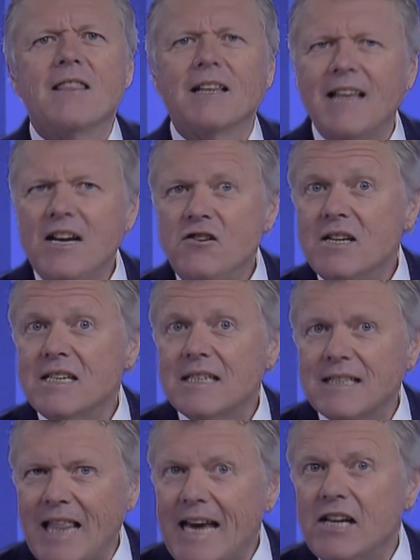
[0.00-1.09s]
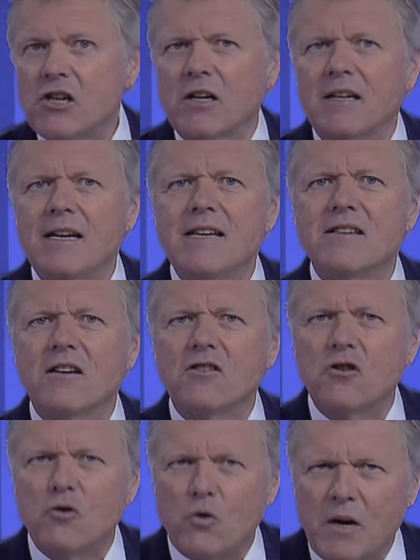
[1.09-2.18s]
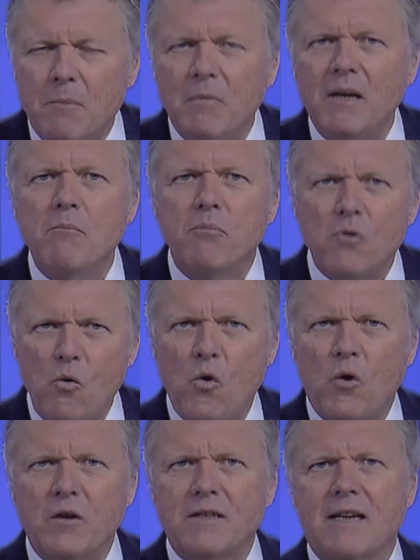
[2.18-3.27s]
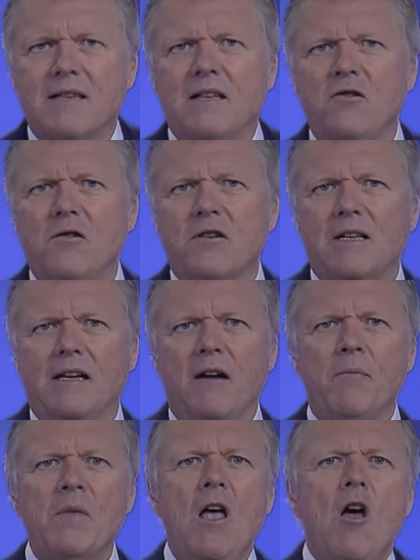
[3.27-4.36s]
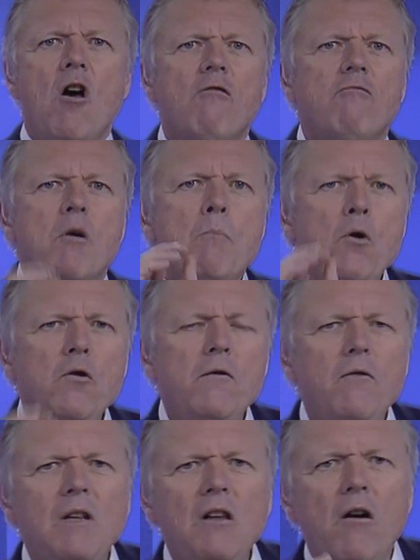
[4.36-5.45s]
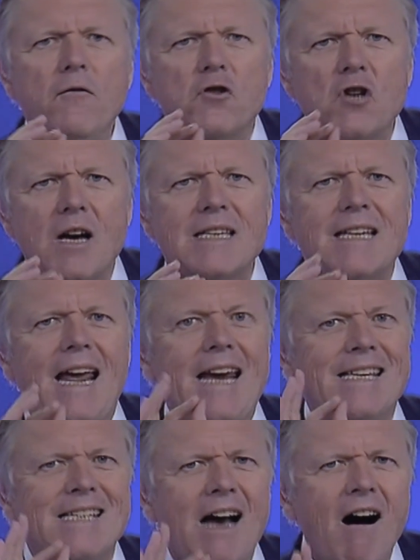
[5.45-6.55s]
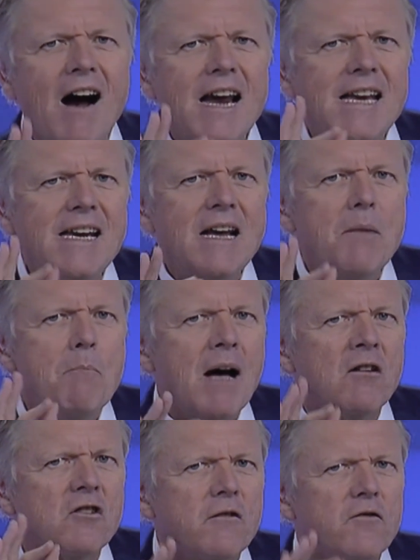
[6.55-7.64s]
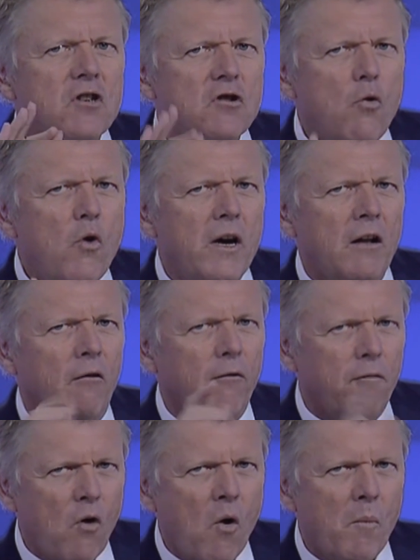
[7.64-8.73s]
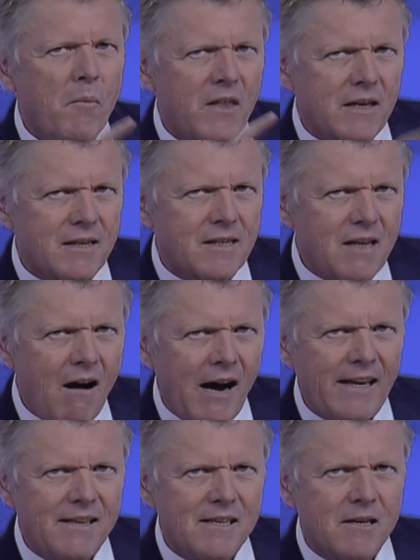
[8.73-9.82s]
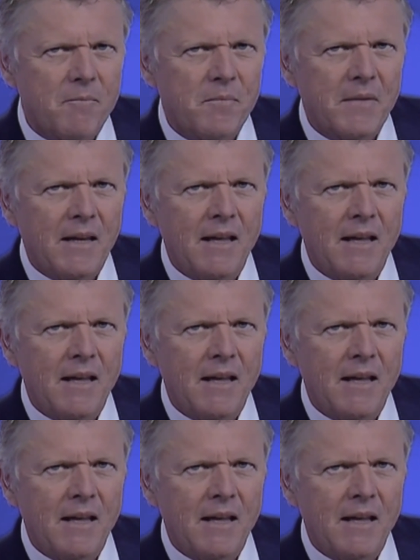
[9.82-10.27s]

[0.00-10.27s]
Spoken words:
The legislation is extremely broad, says the newsletter. Removal of just a tiny amount of soil from the site,